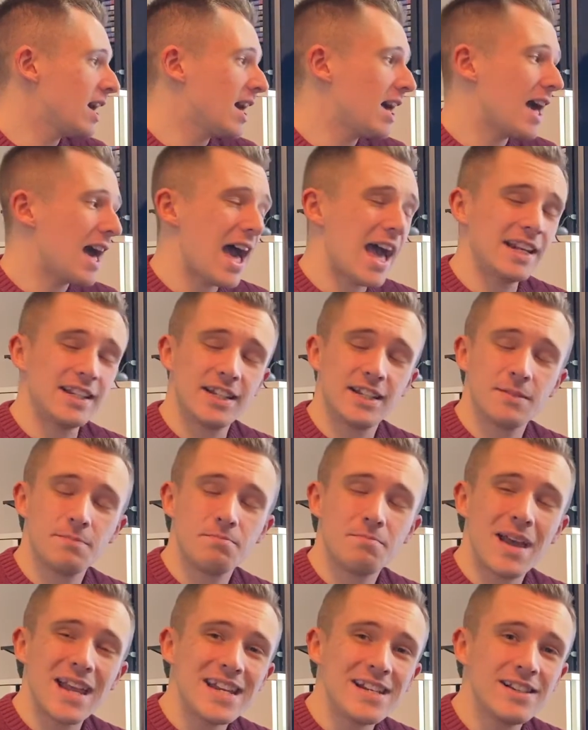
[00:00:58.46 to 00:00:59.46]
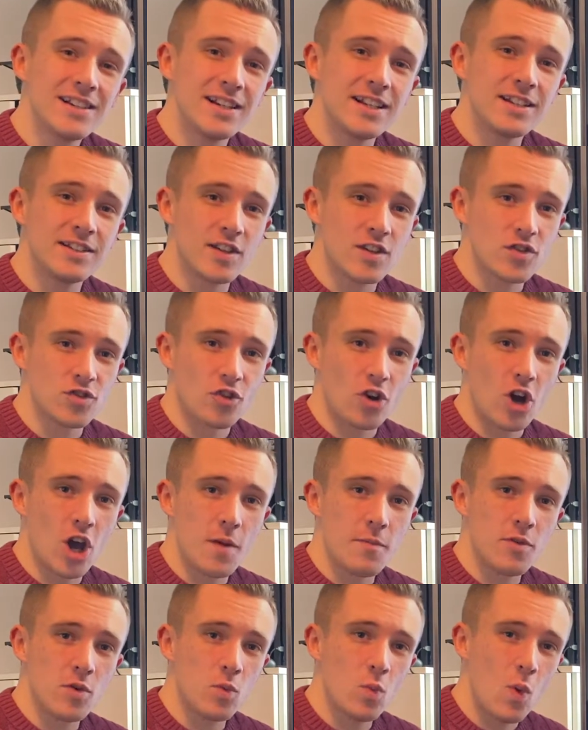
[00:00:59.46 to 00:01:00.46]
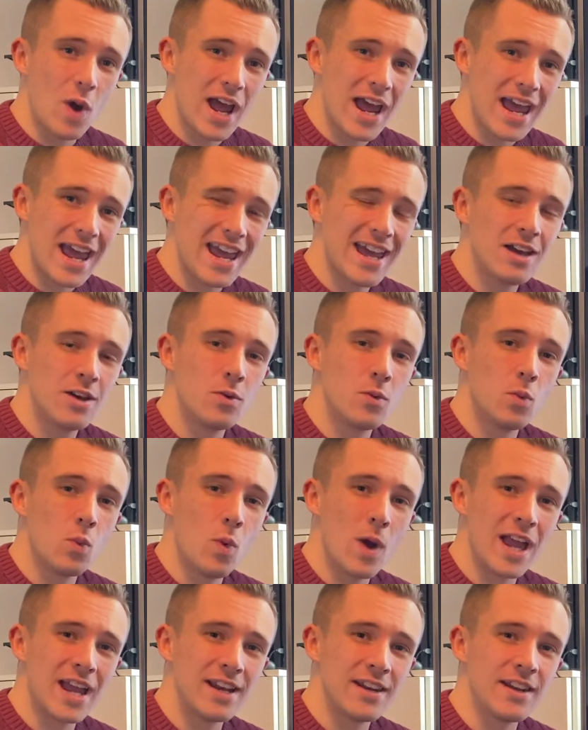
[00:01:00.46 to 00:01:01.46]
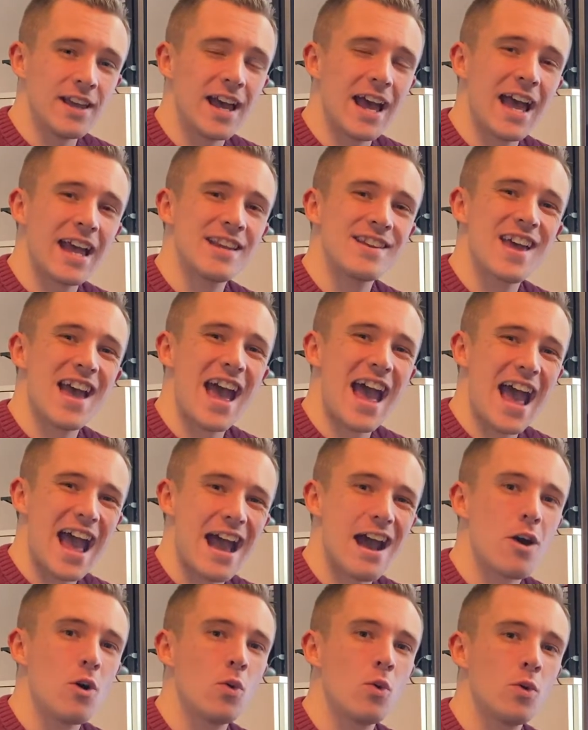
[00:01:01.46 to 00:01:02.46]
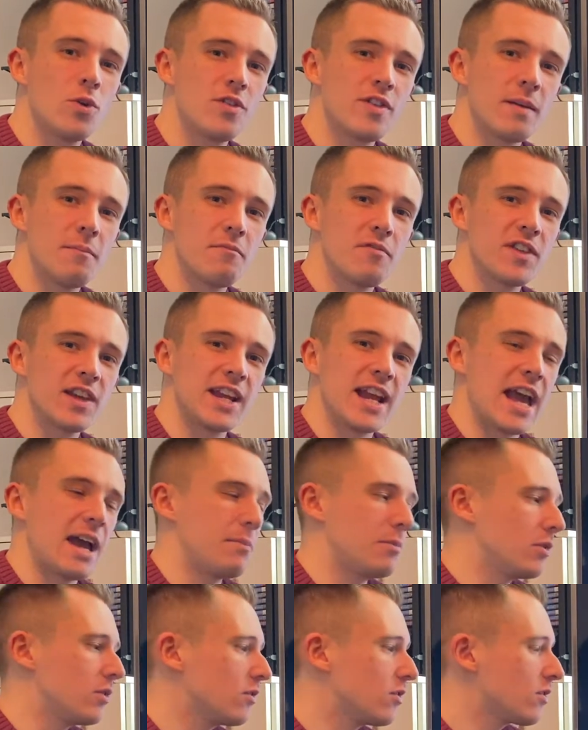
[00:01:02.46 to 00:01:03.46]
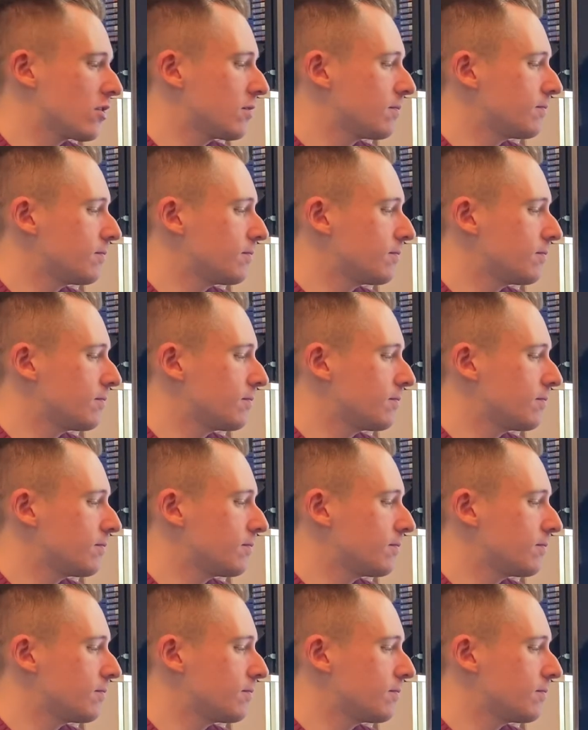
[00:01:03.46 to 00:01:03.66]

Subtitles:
and it mainly describes where, when, and how something happens.